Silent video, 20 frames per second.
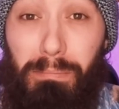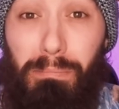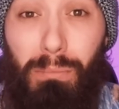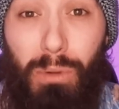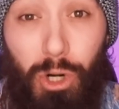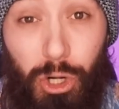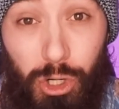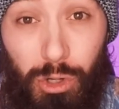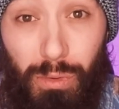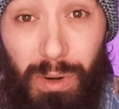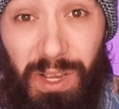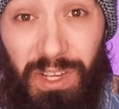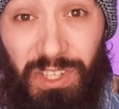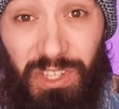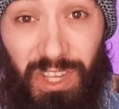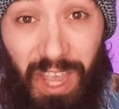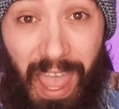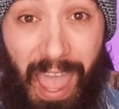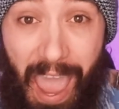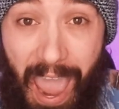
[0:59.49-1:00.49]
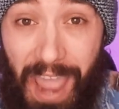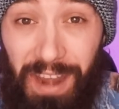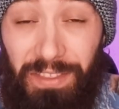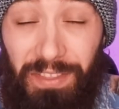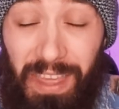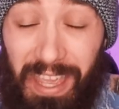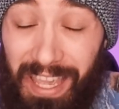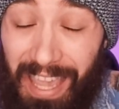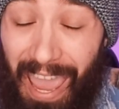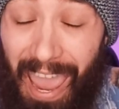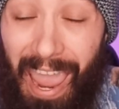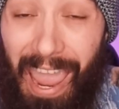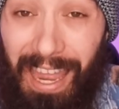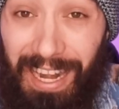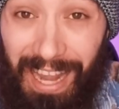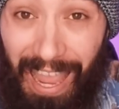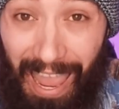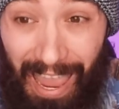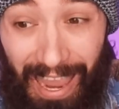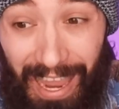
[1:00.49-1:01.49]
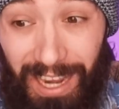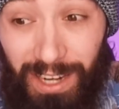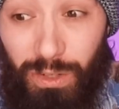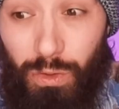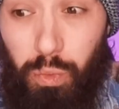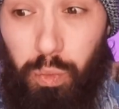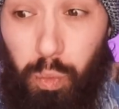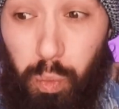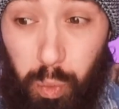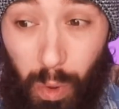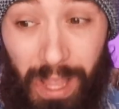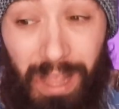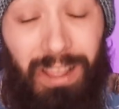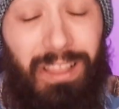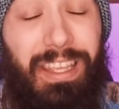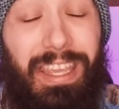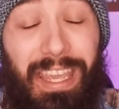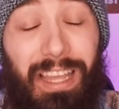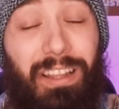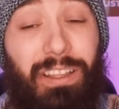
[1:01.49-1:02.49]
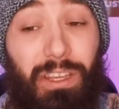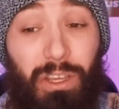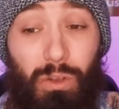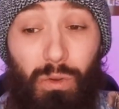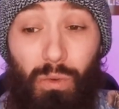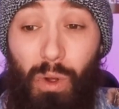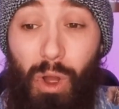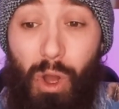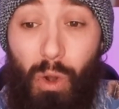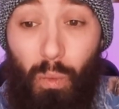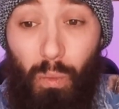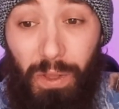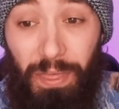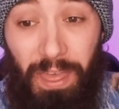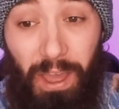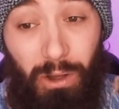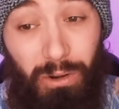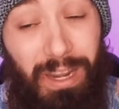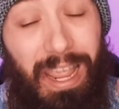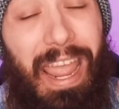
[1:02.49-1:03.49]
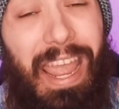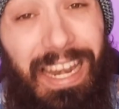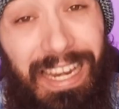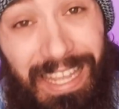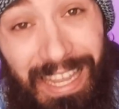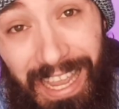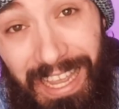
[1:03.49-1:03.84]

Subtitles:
murderous, and they can and will kill you without any